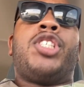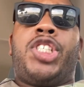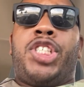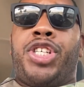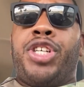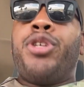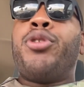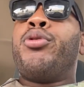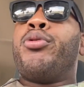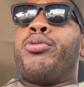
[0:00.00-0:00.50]

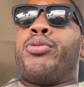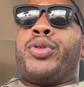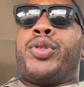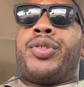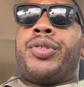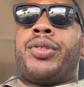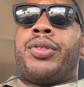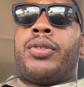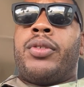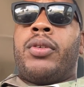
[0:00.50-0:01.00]

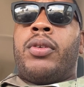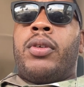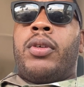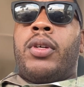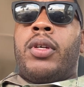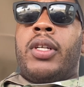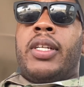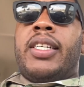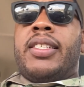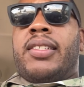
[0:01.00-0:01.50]
shoes?
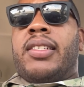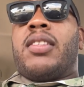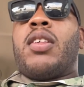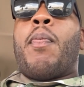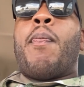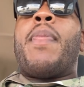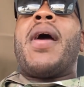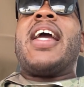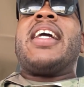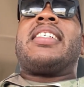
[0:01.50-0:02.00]
This is the
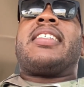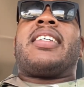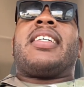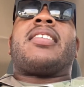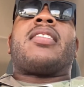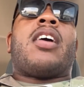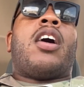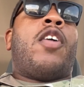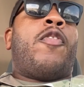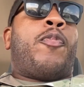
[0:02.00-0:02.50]

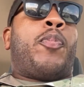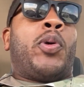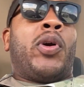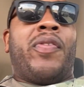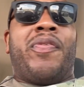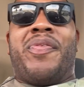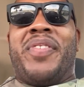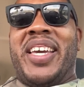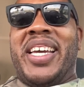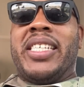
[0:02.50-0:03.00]
basics of
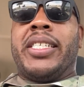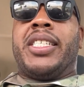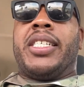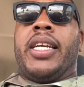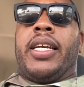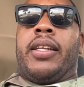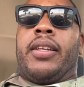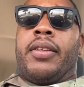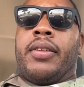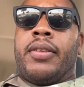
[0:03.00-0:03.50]

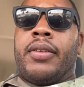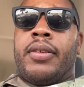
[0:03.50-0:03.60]
provision.